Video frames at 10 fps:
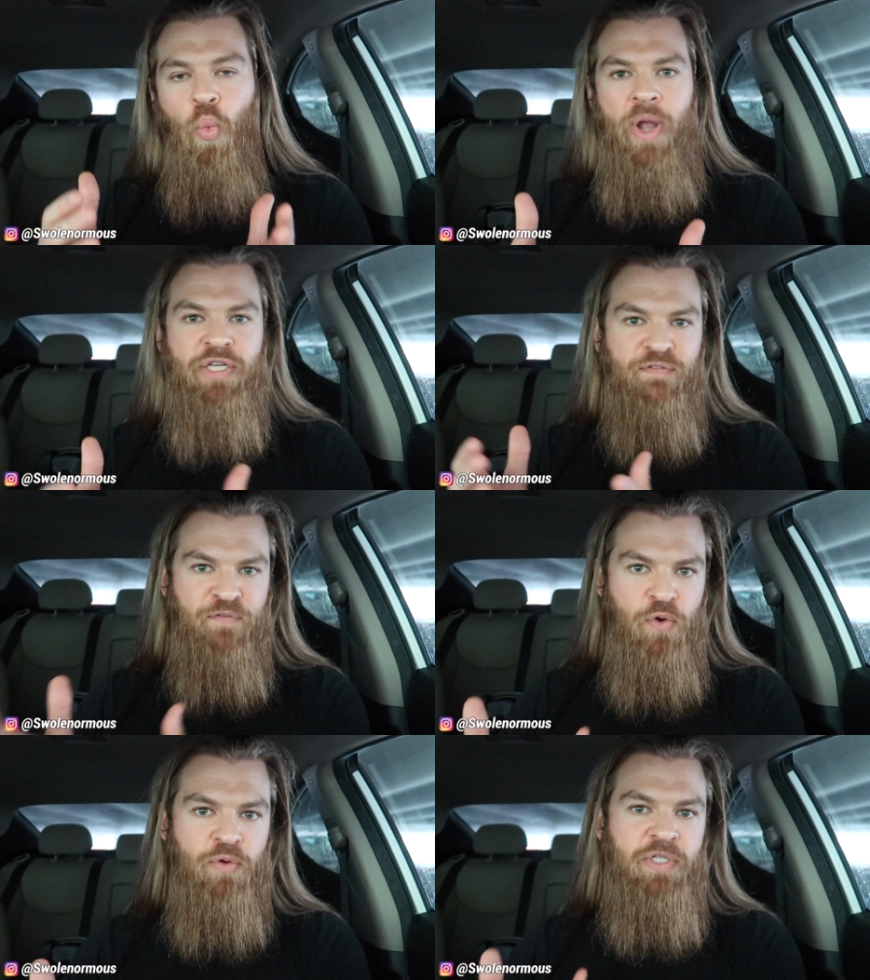which
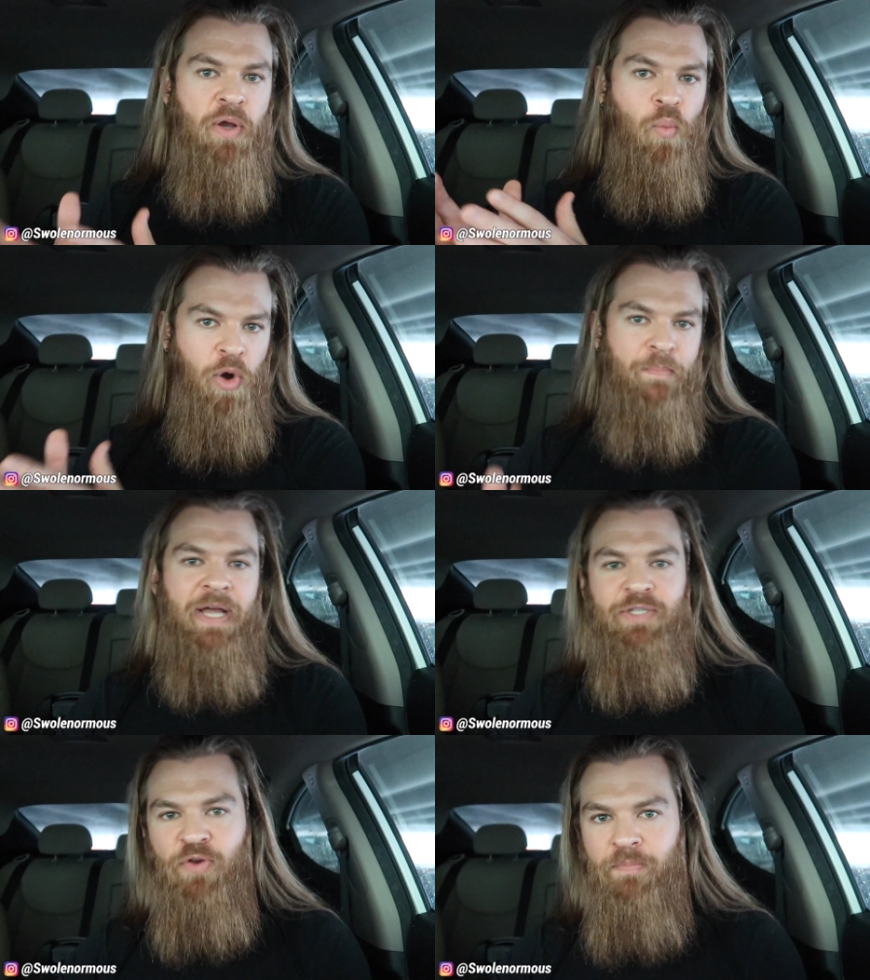foods work
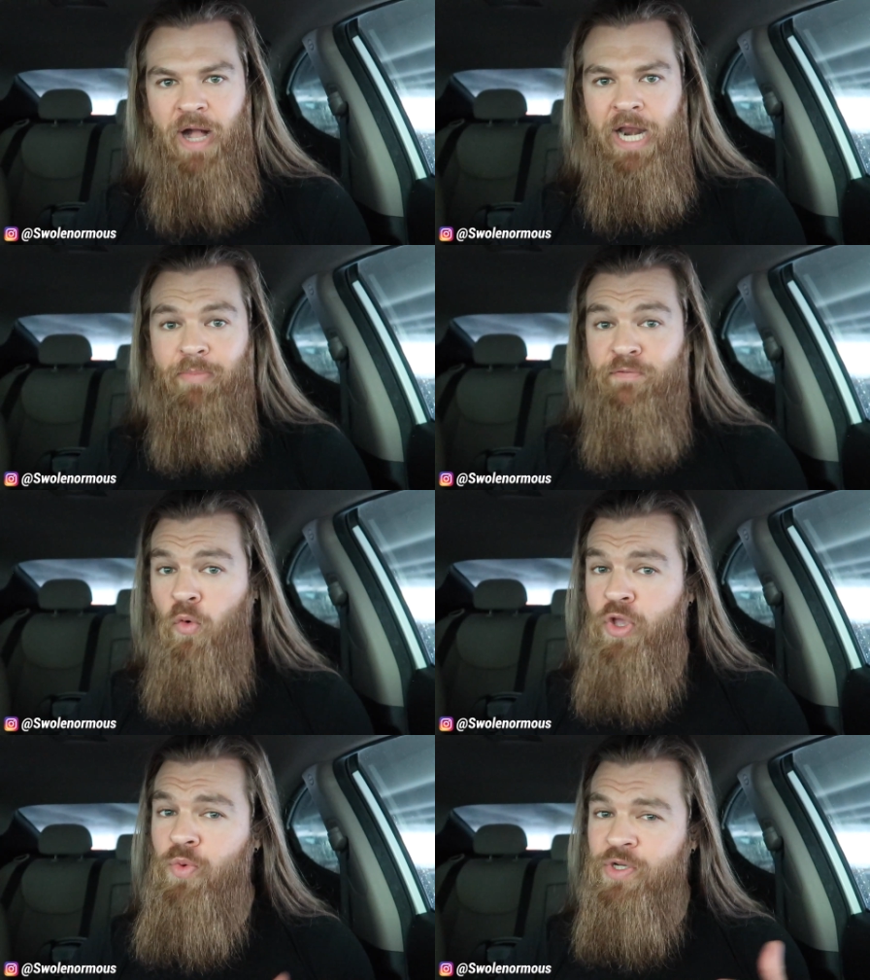best for your body,
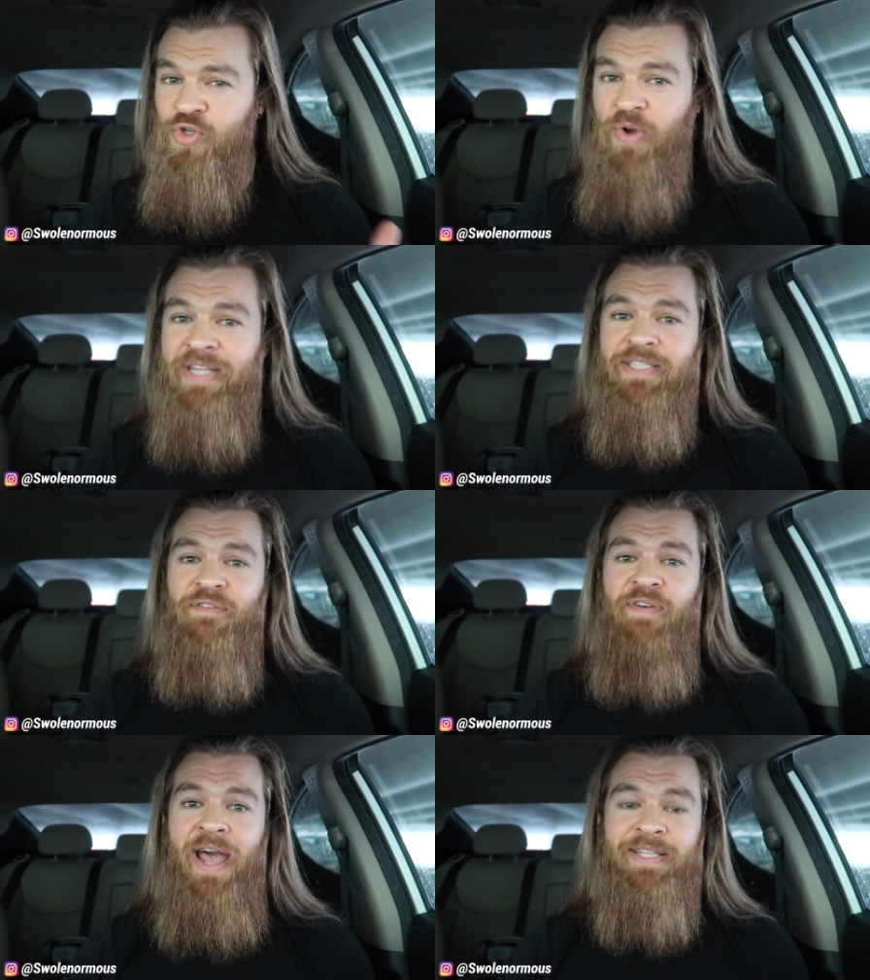before you address
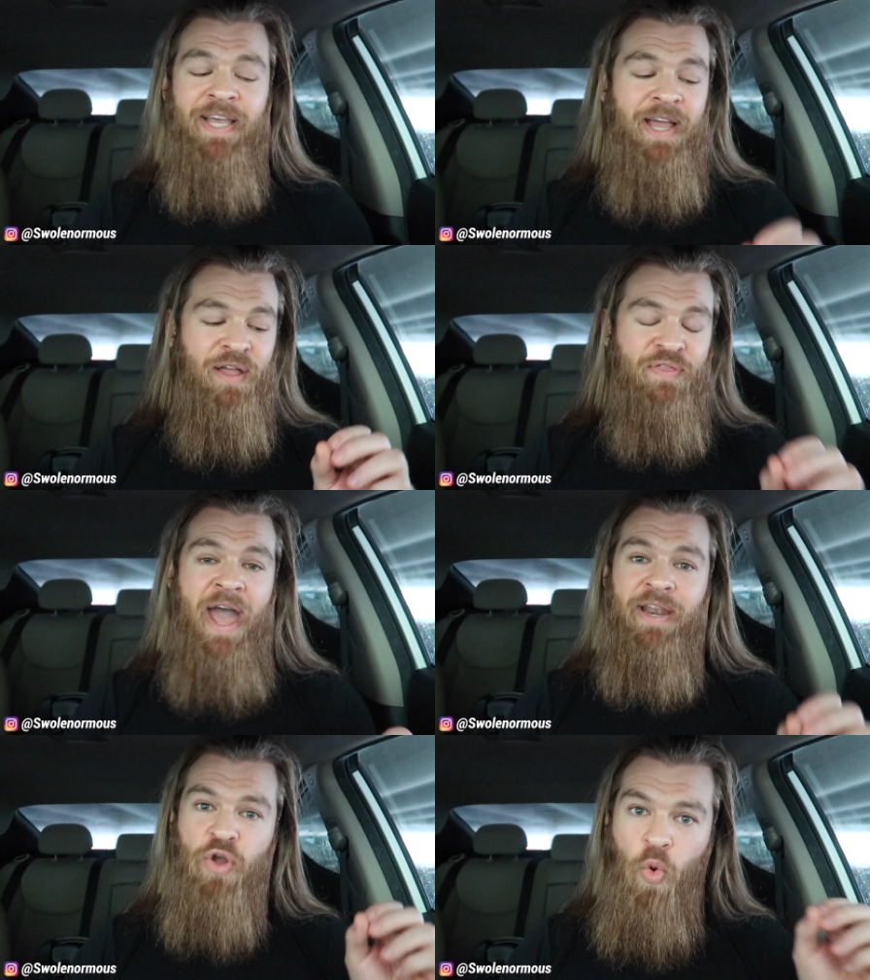the fact
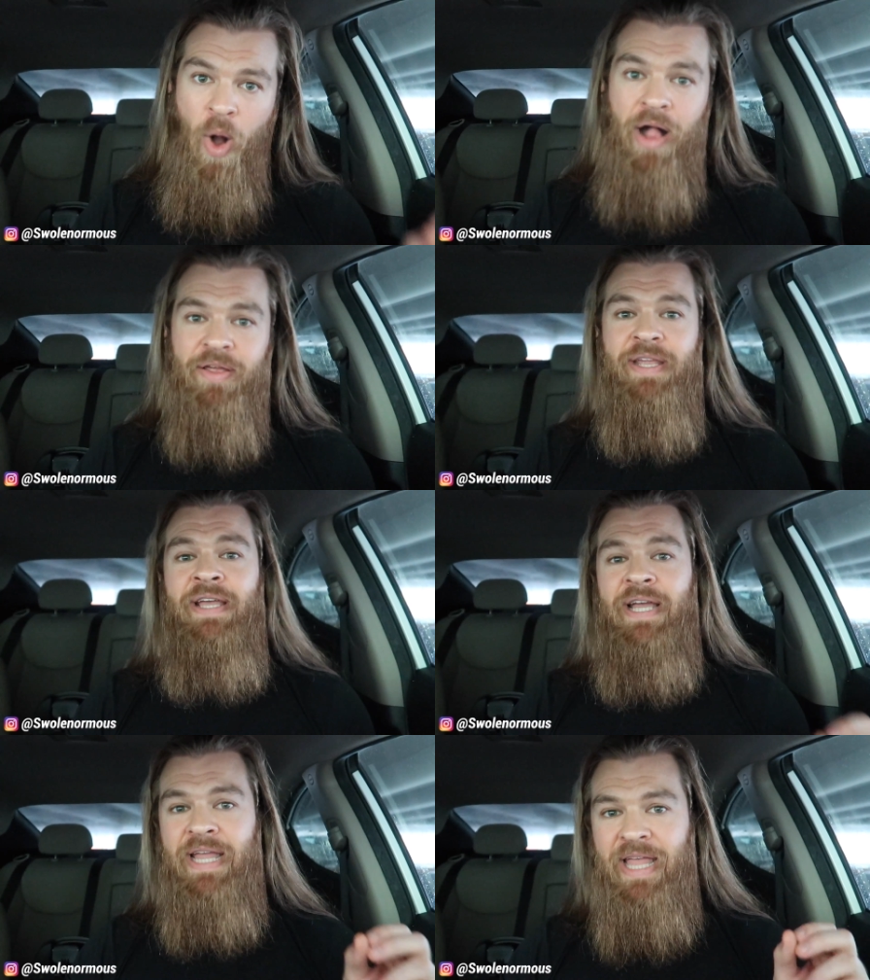that
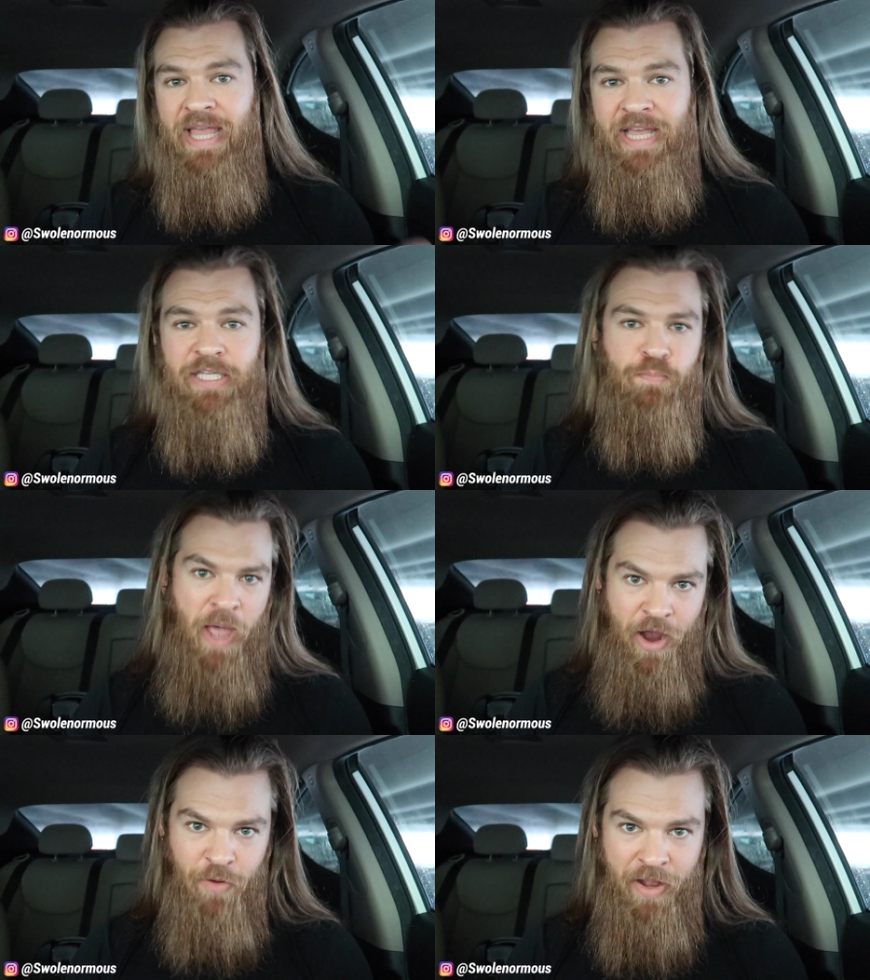quality is
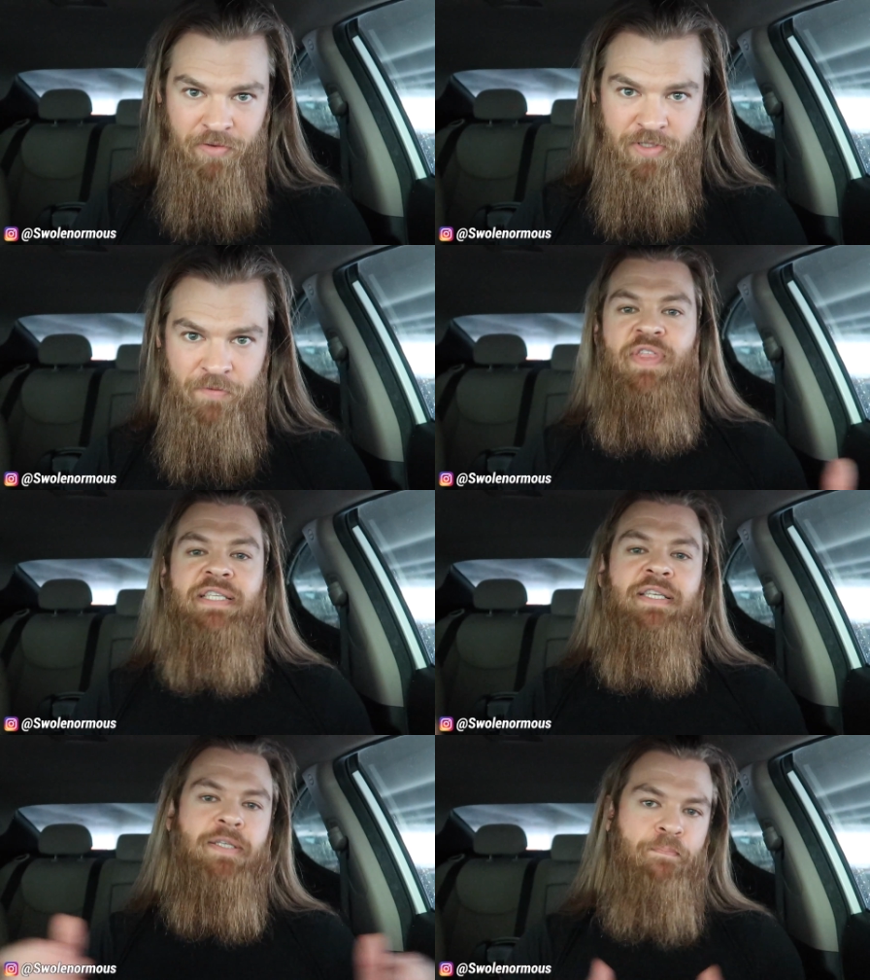paramount.
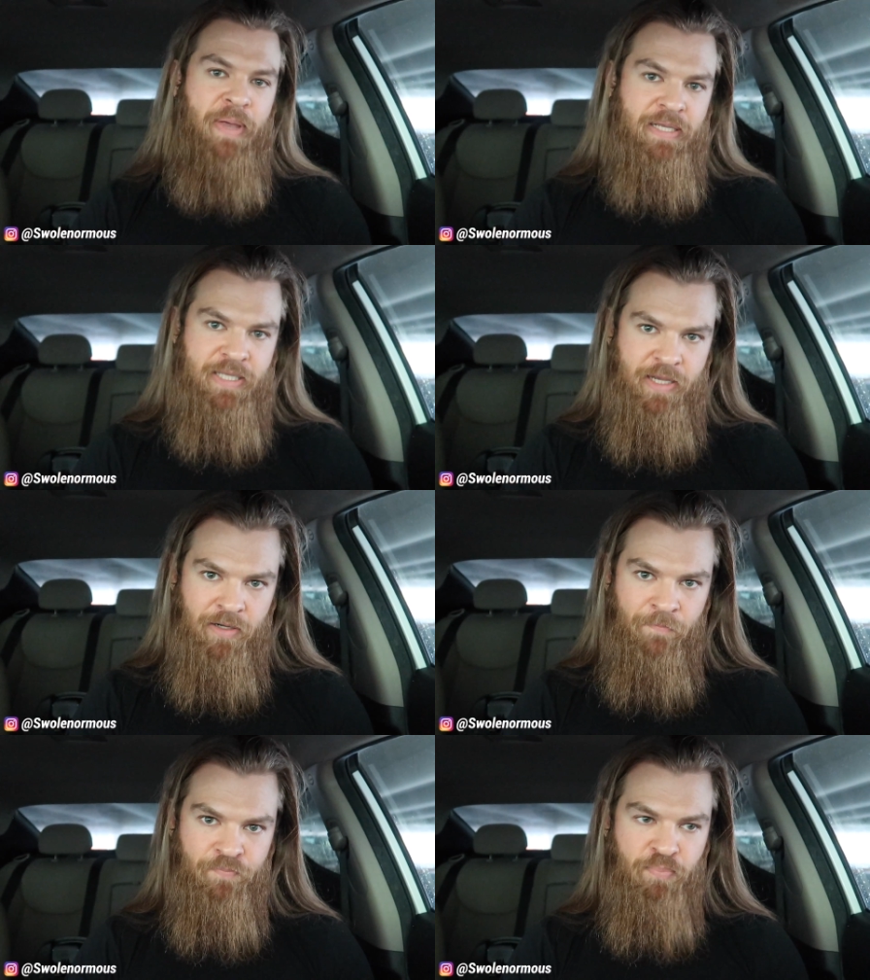This is a big
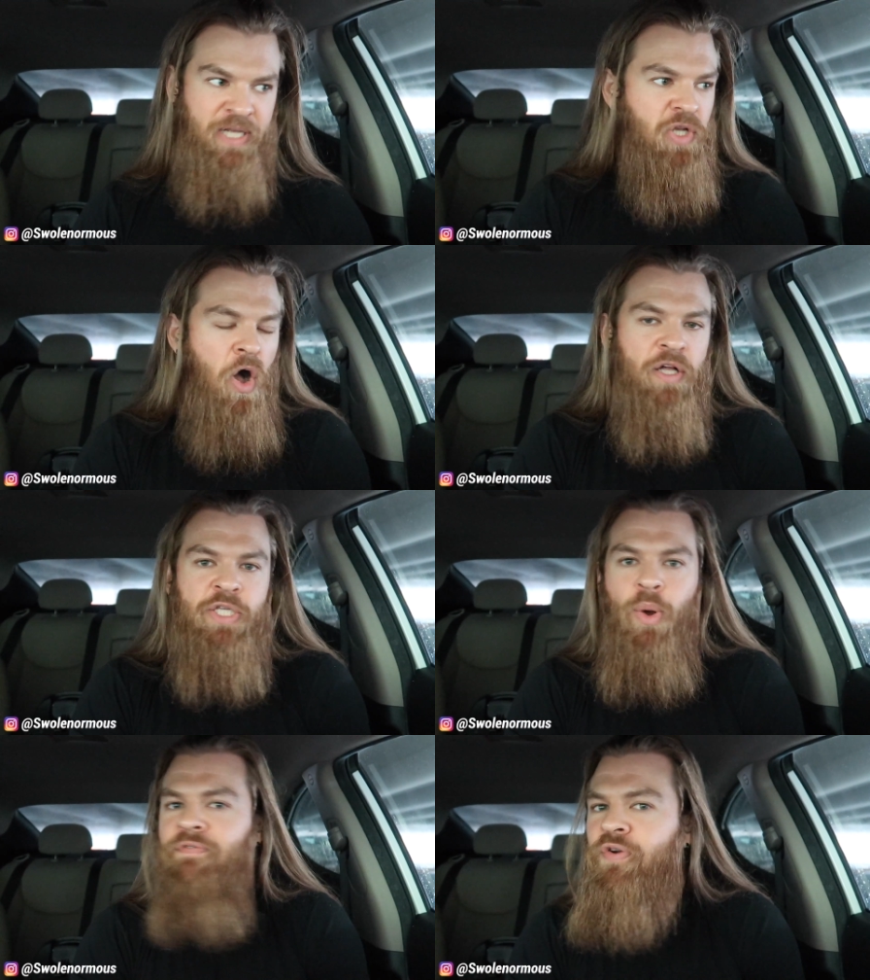deal, but it's
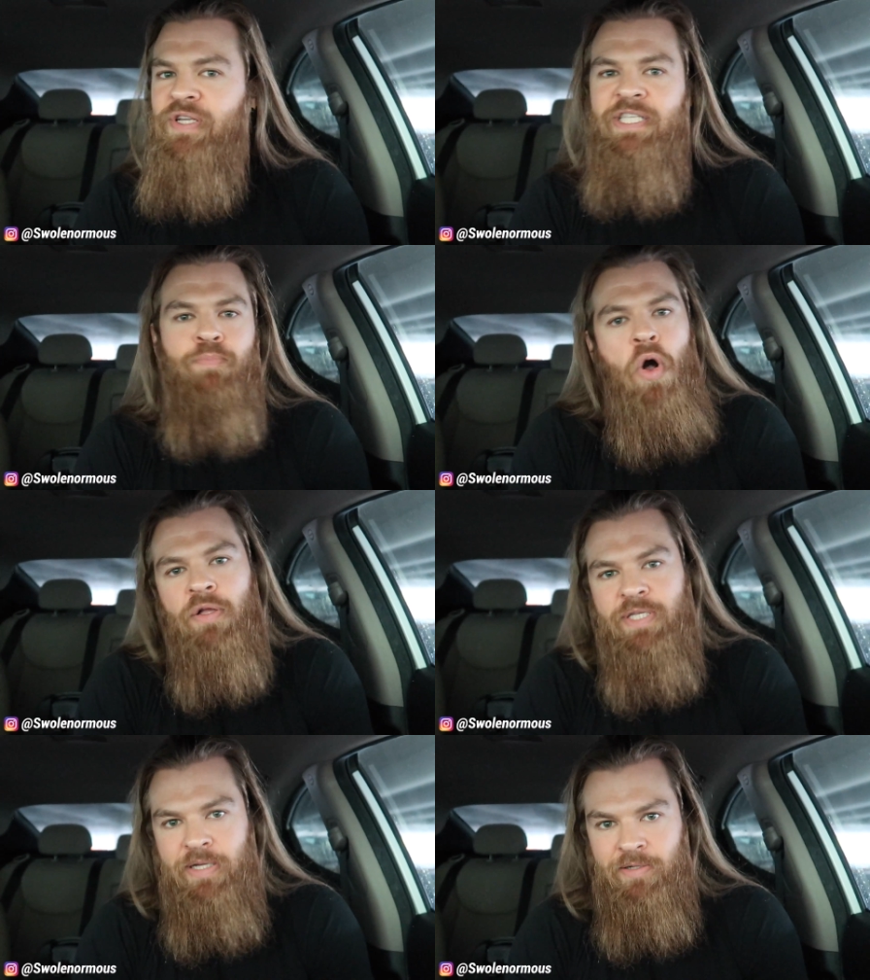also a very
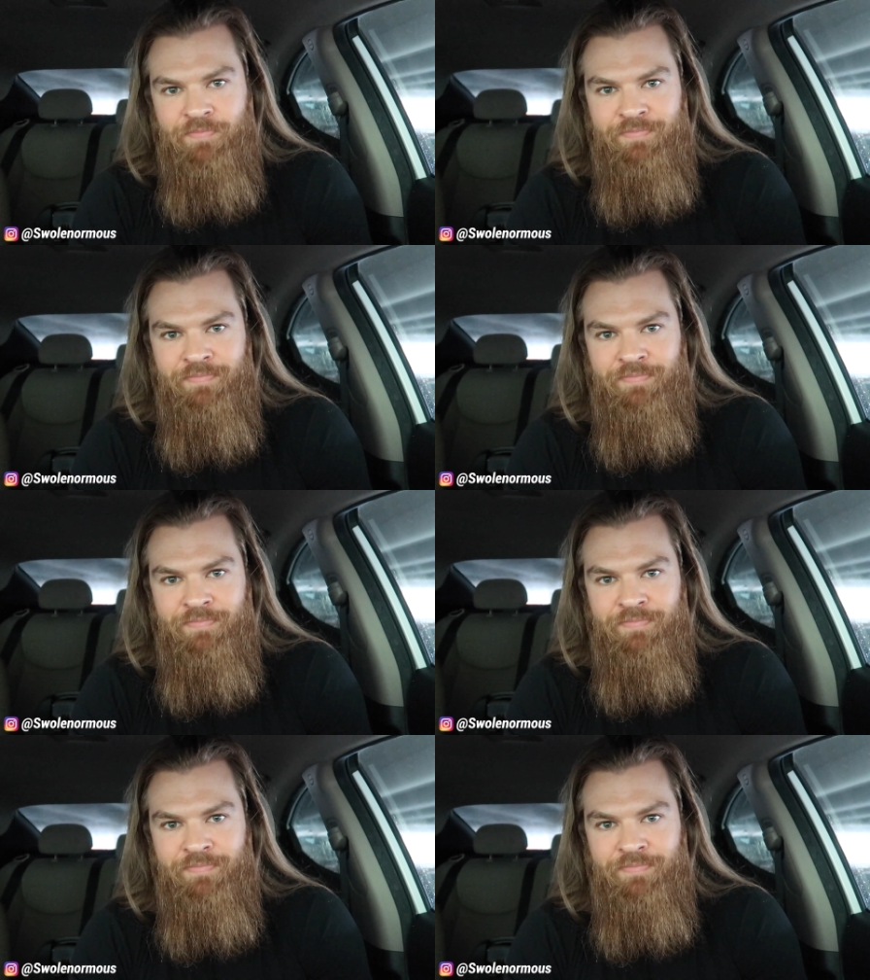small deal.